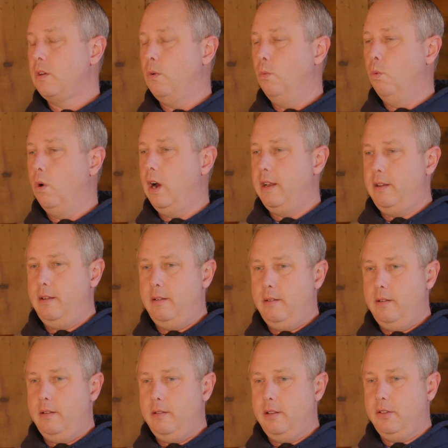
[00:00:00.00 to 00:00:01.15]
what
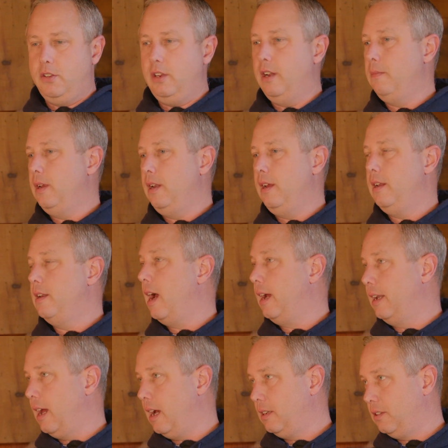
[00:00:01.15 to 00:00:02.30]
the CWD
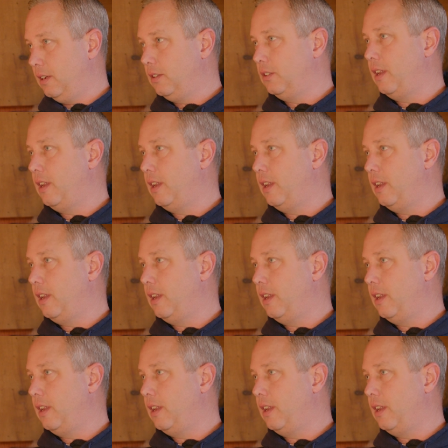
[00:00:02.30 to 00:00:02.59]
diagnostic